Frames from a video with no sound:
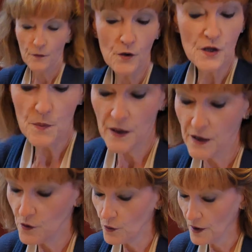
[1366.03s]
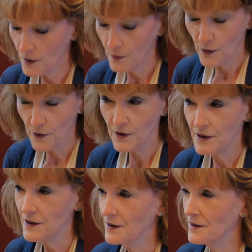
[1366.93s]
food has been incredible,
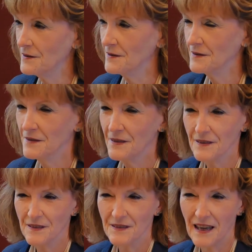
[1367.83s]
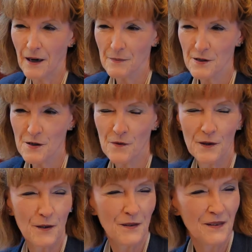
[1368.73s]
the
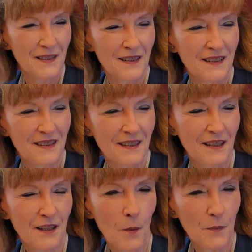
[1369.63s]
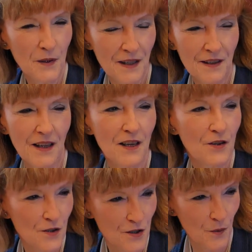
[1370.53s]
atmosphere, the company,
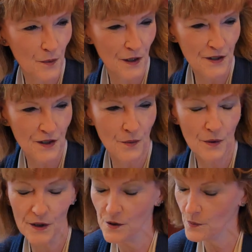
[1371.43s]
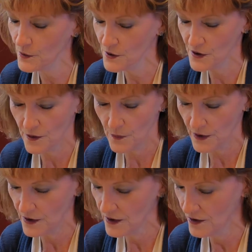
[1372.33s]
thank you so much. I really appreciate
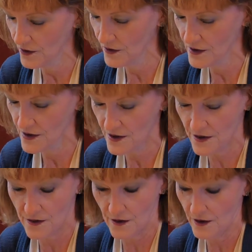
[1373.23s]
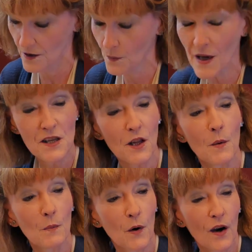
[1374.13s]
being here. It's the best
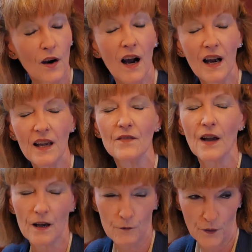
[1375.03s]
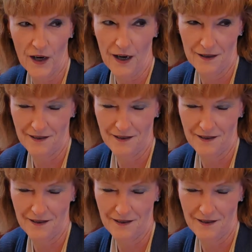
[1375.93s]
lemon bar I have ever had.